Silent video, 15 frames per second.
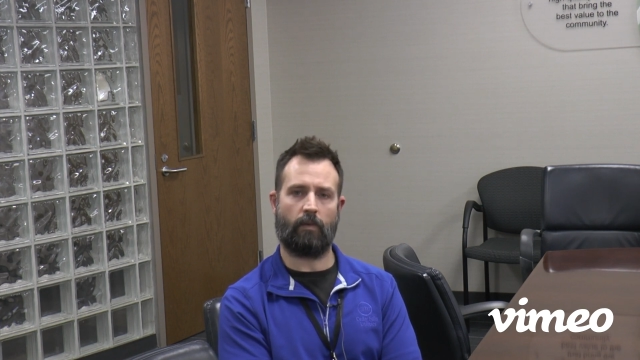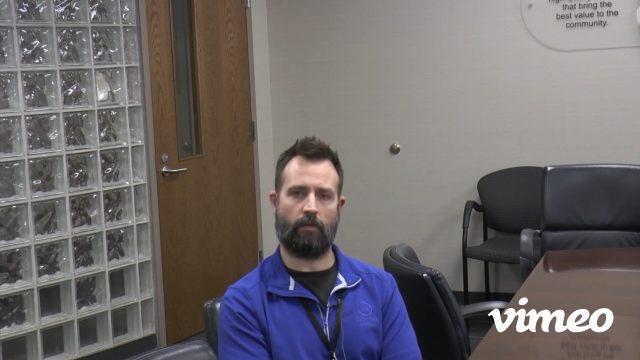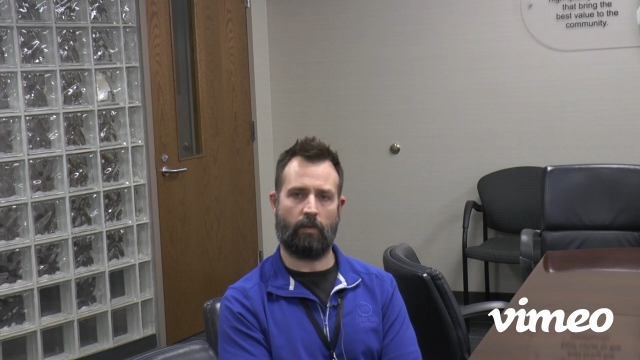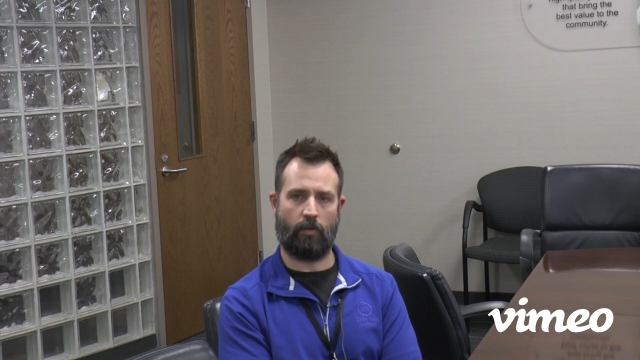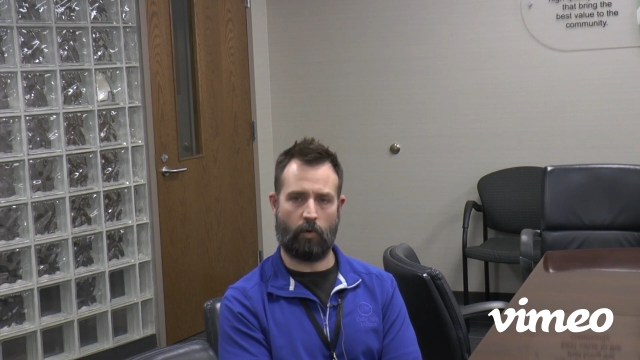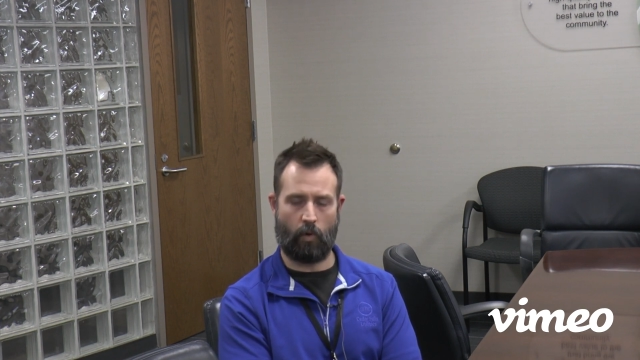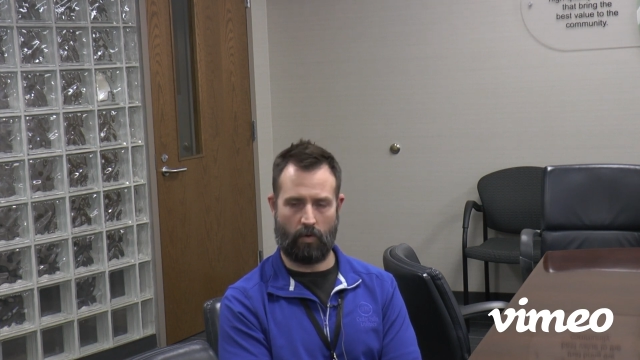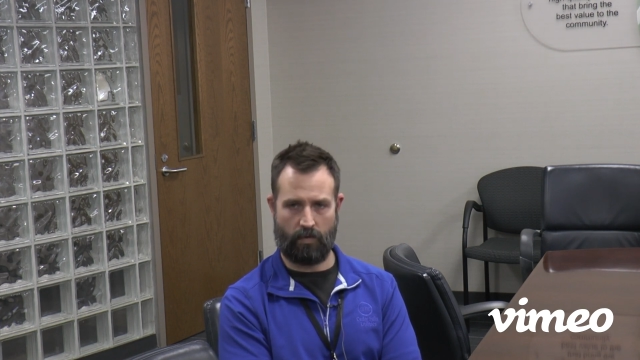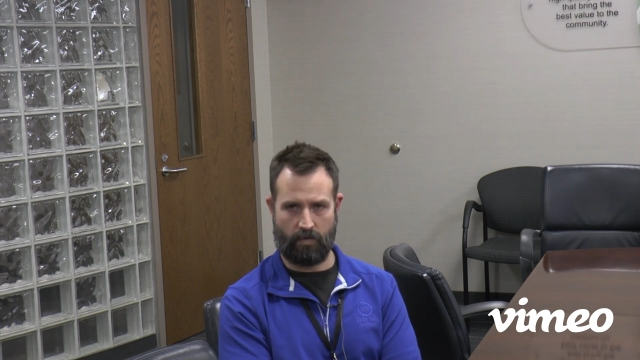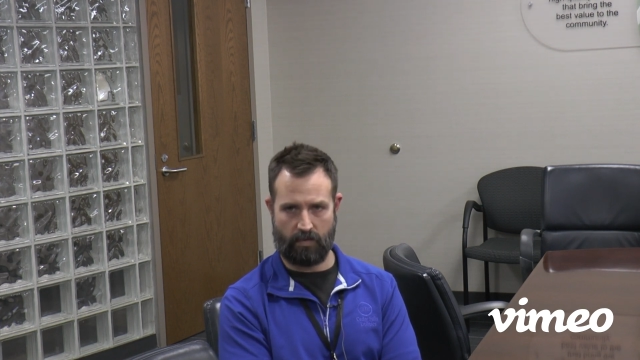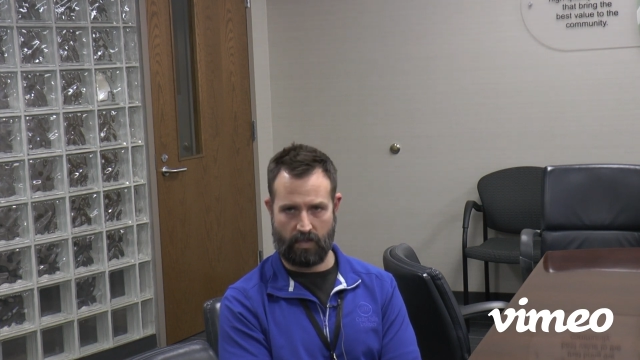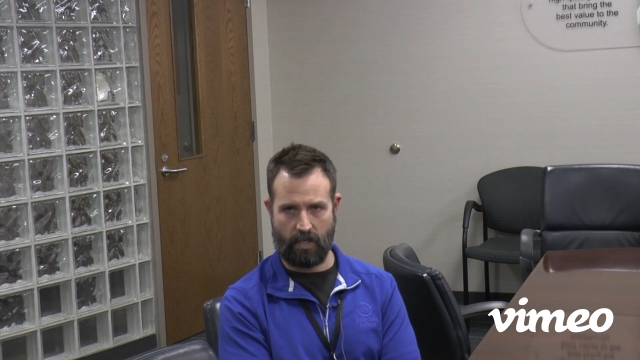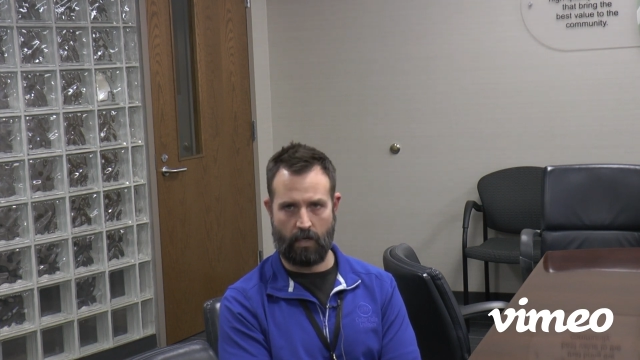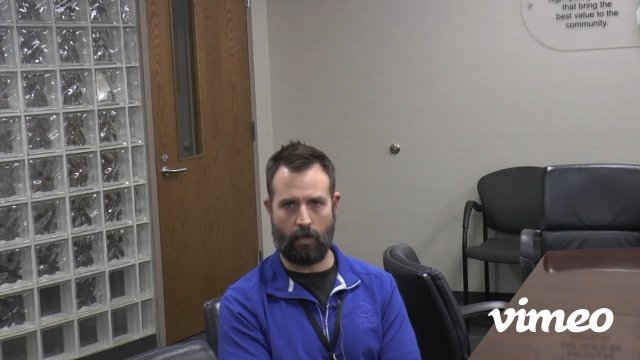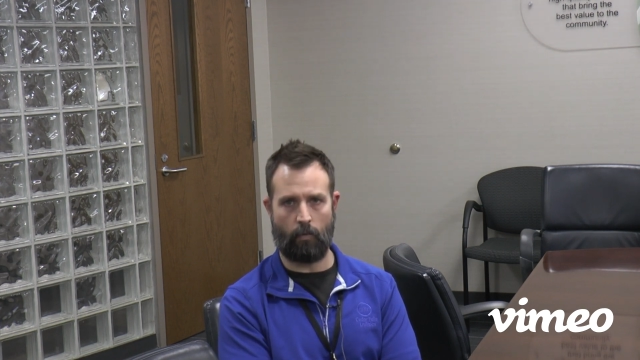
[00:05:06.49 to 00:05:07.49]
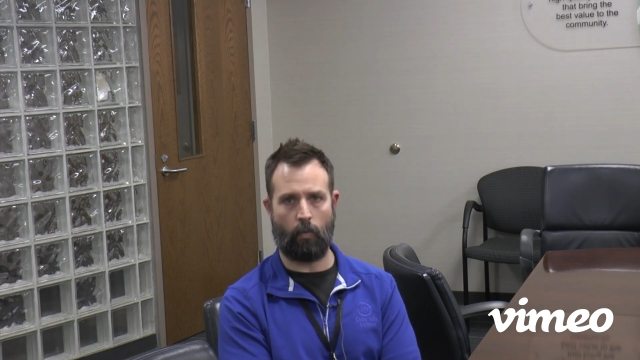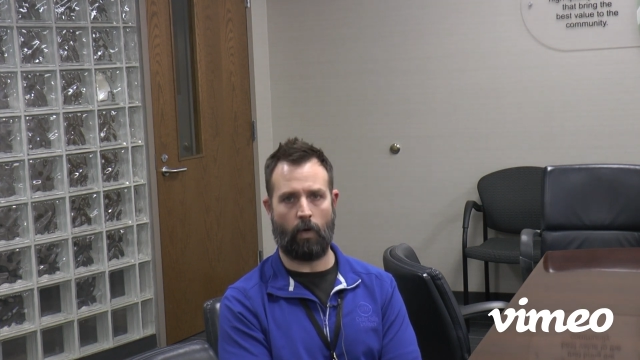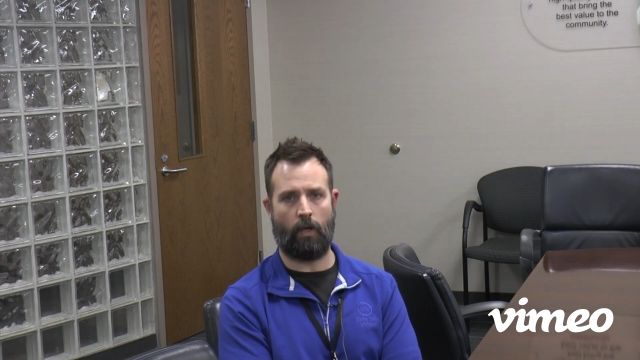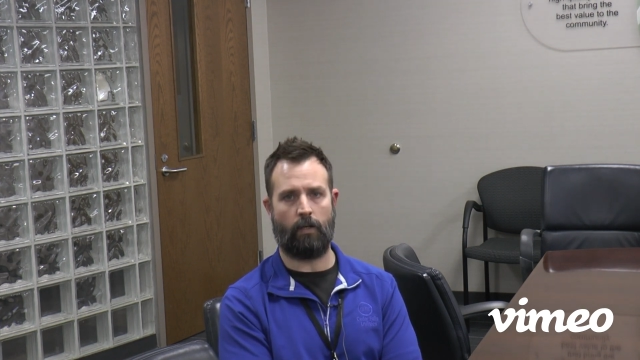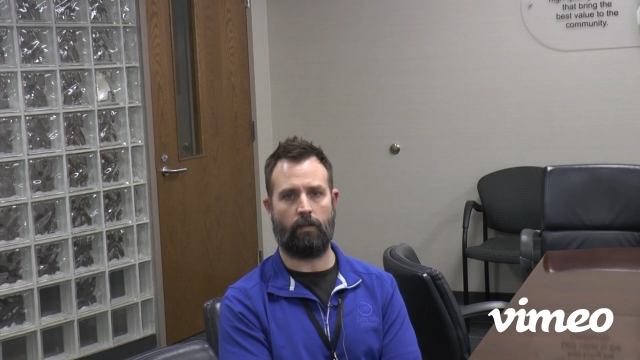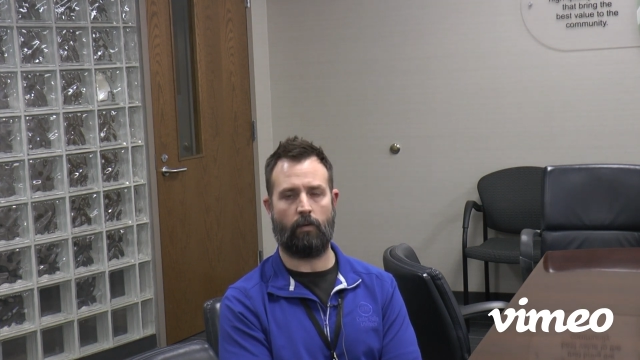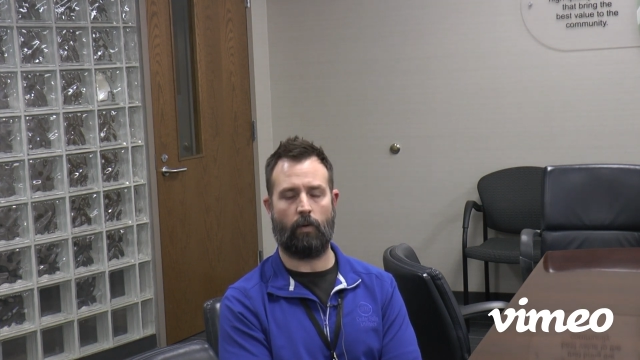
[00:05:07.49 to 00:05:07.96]
the North Cedar
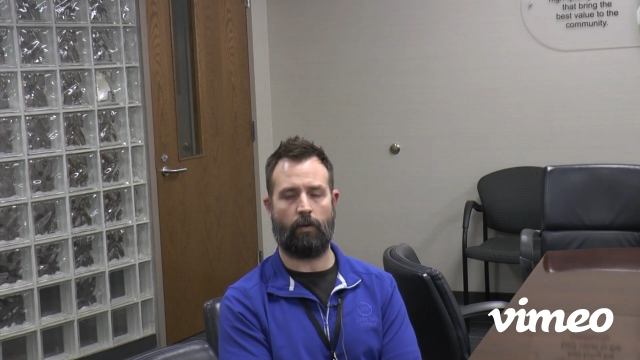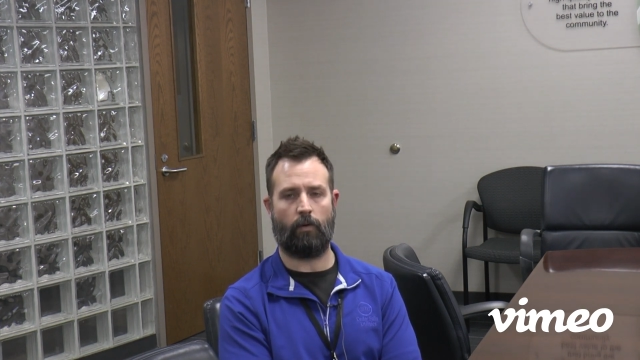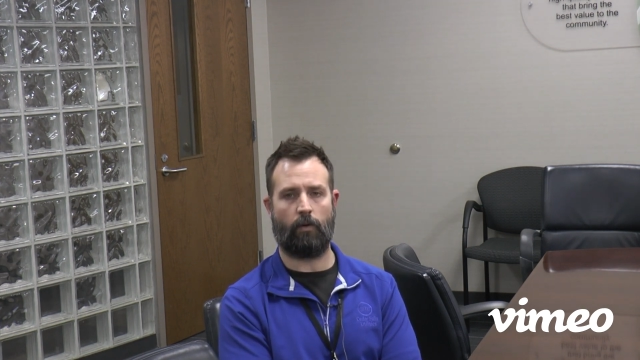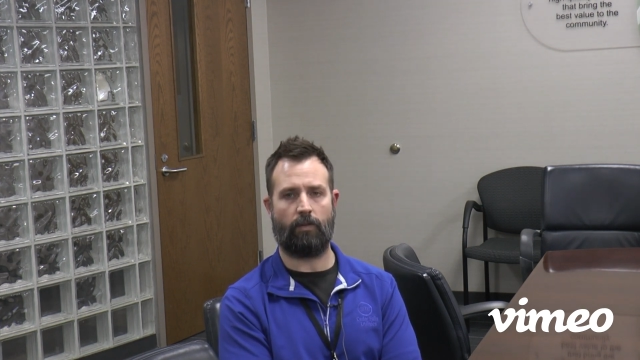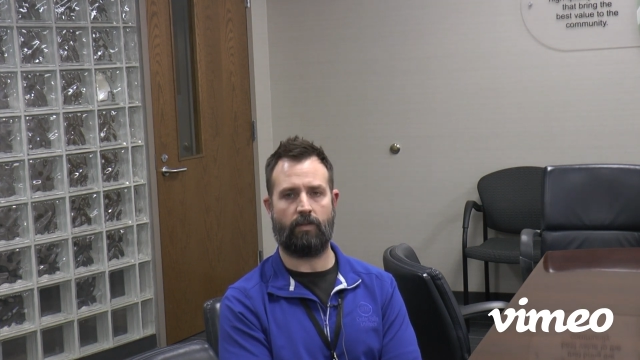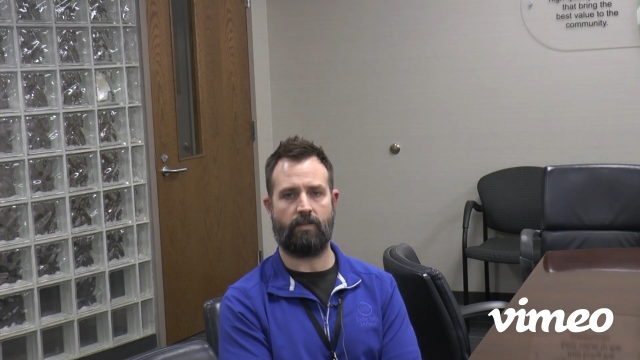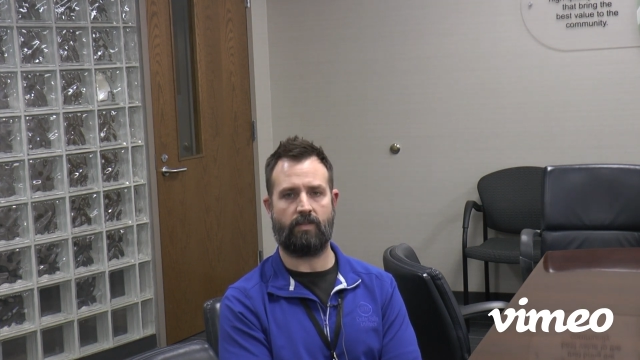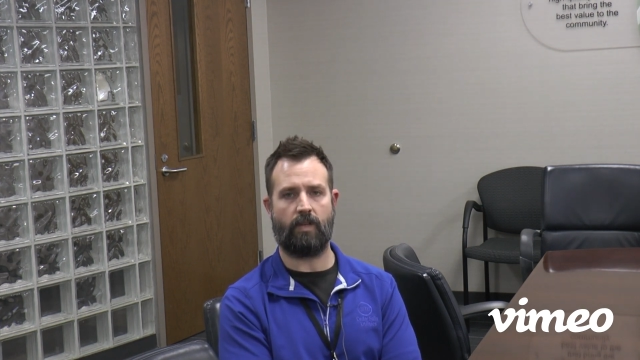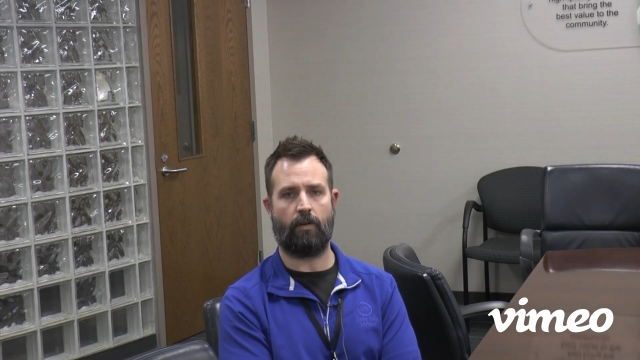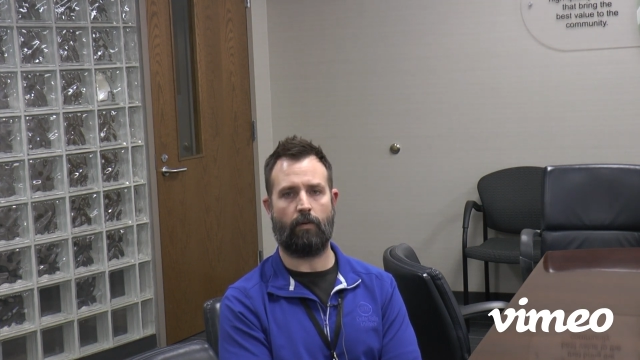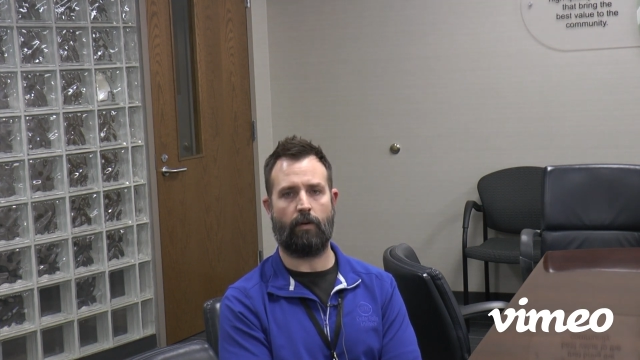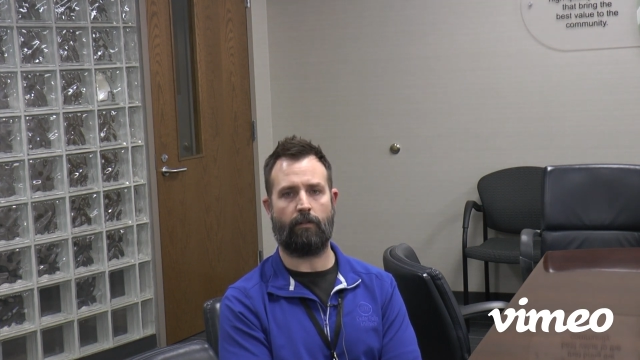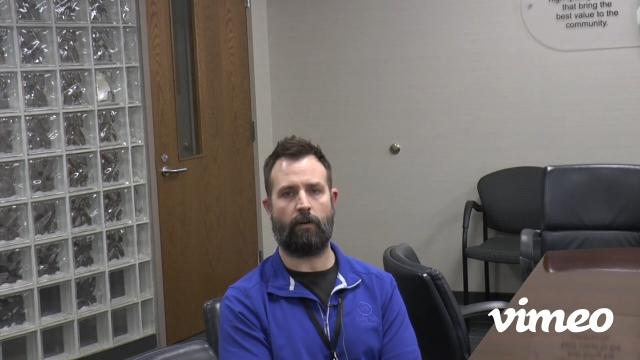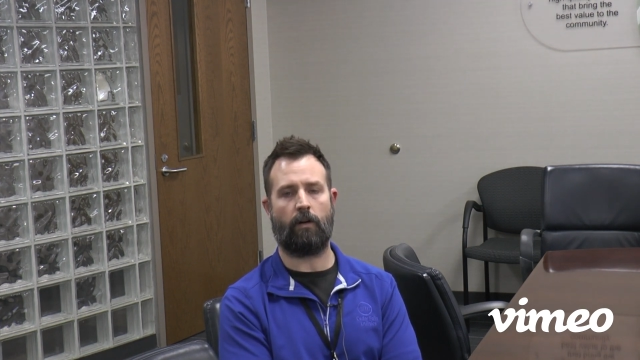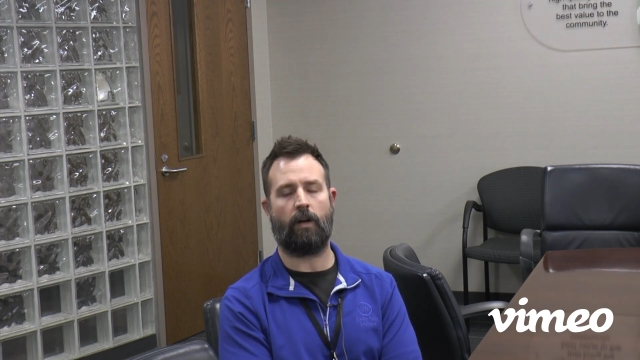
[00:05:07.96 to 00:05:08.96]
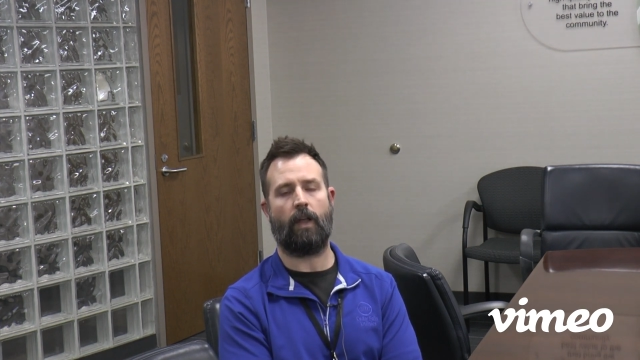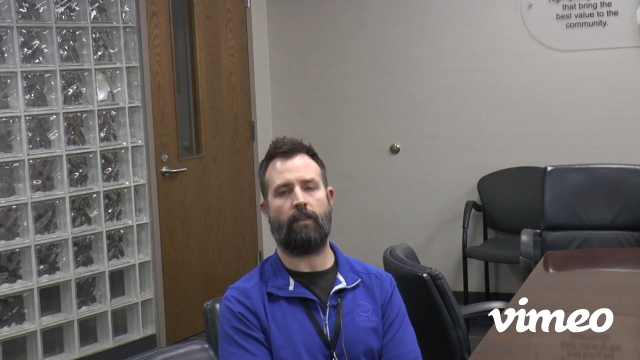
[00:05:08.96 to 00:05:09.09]
one, the one north of the Cedar River,